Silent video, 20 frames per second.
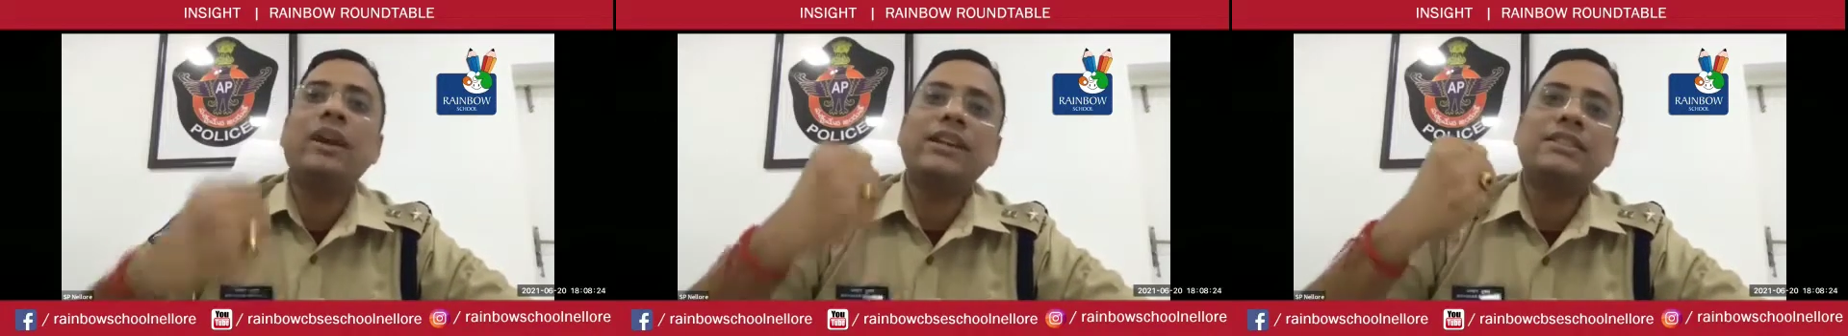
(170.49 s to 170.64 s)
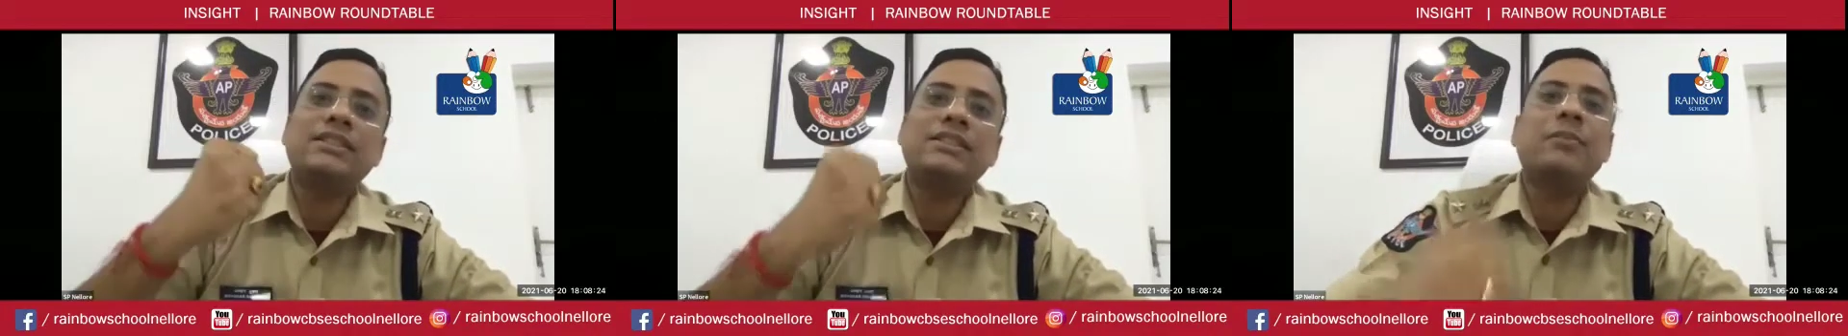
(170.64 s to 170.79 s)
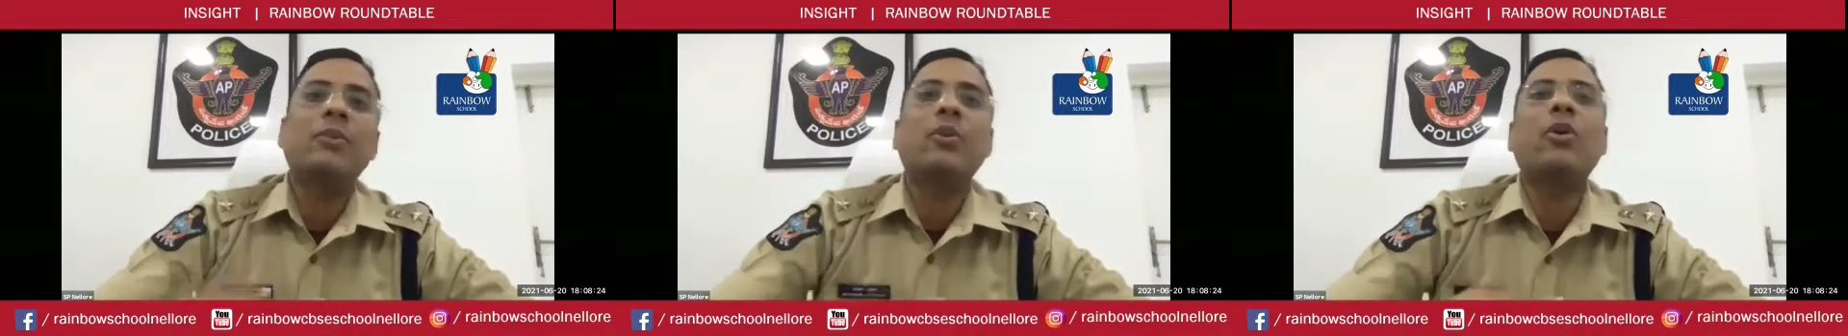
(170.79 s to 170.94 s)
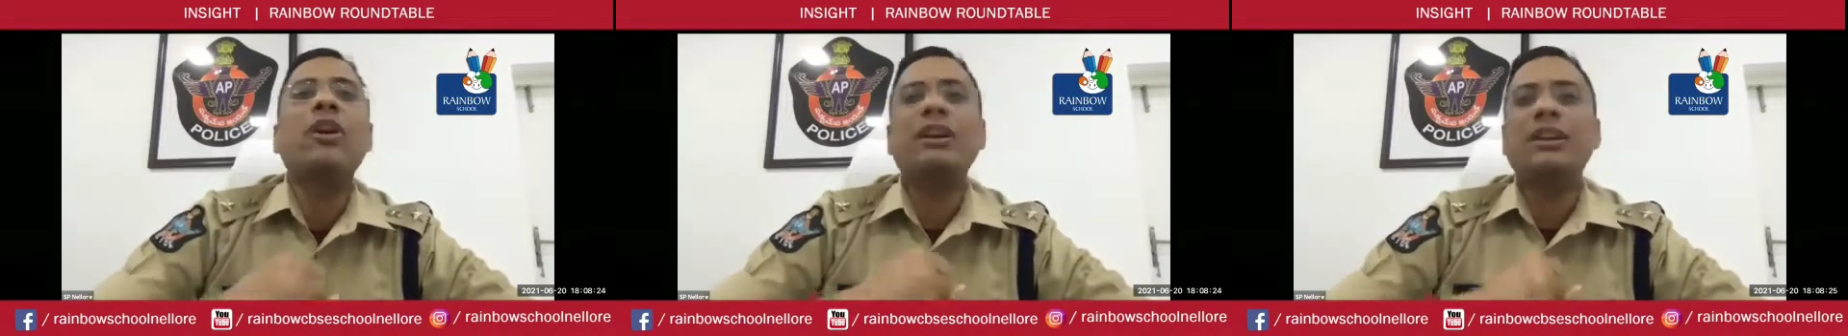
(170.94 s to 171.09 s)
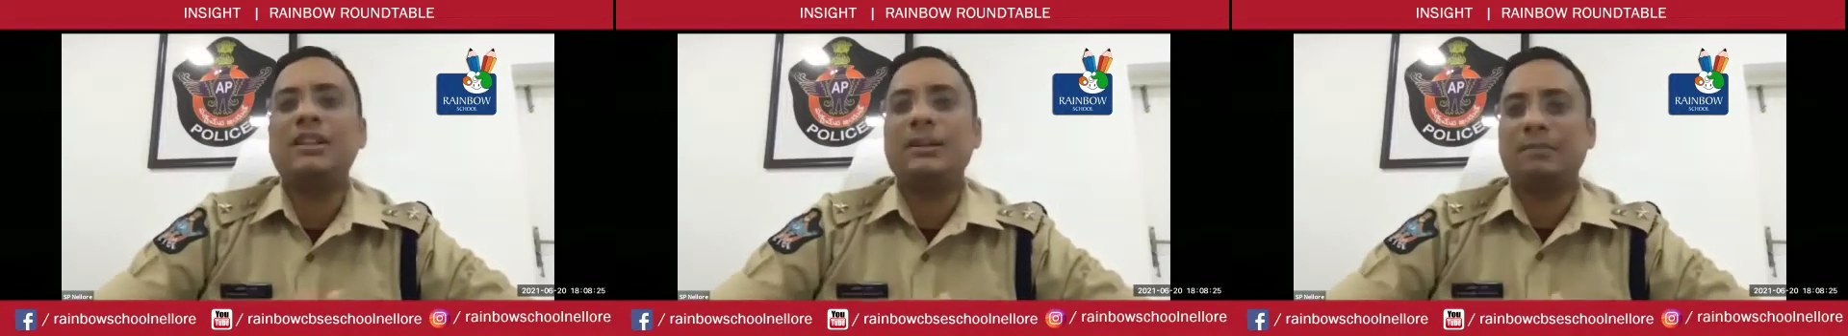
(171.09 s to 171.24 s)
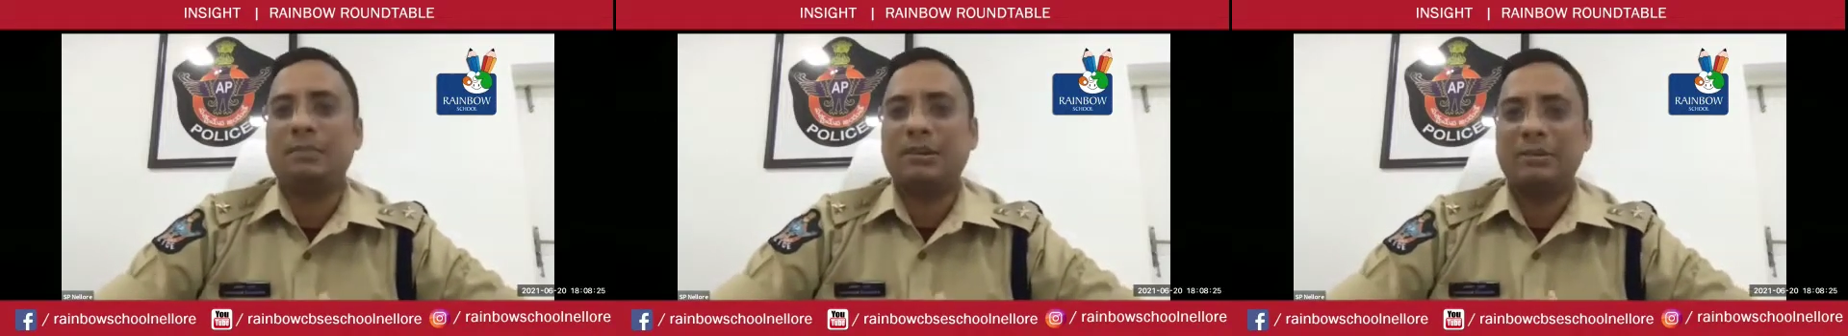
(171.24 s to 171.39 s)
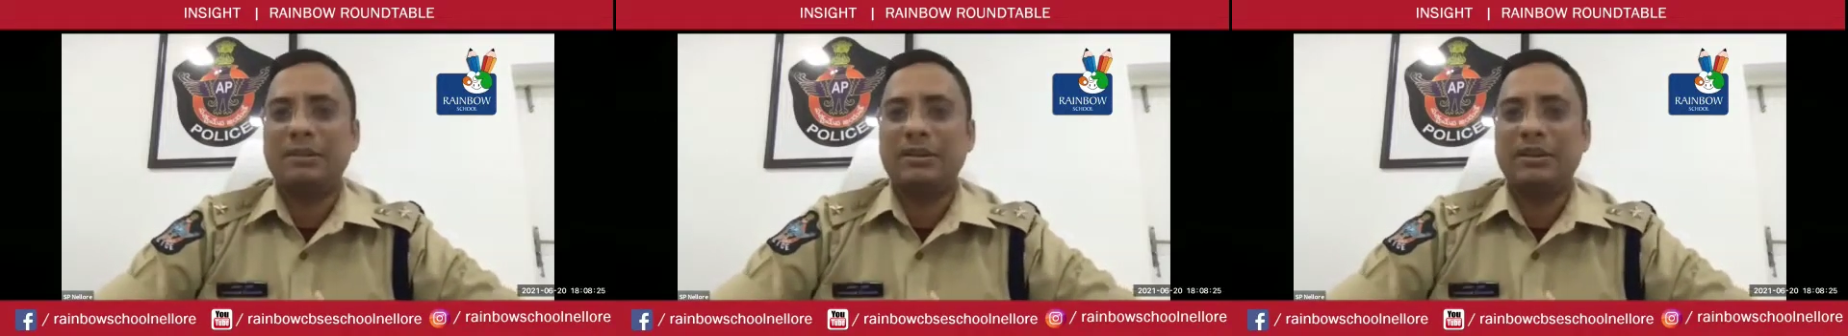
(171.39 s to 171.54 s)
exploit the
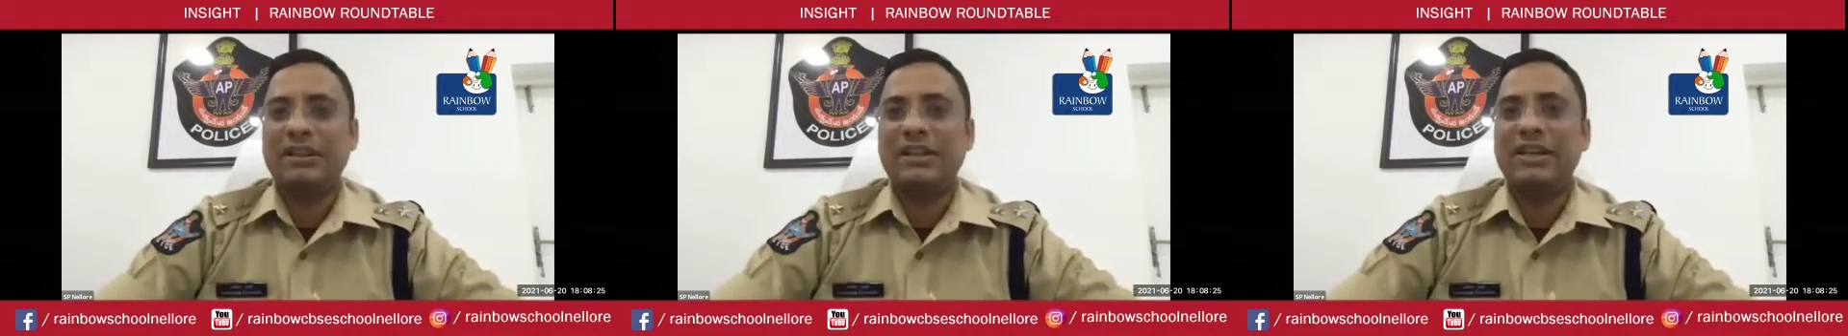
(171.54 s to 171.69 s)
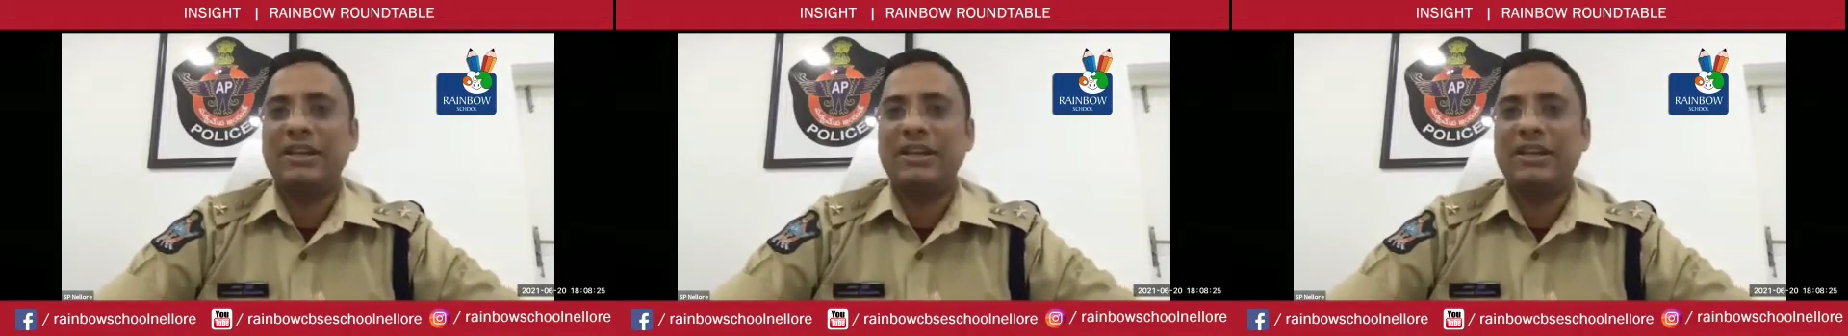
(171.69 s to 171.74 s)
public.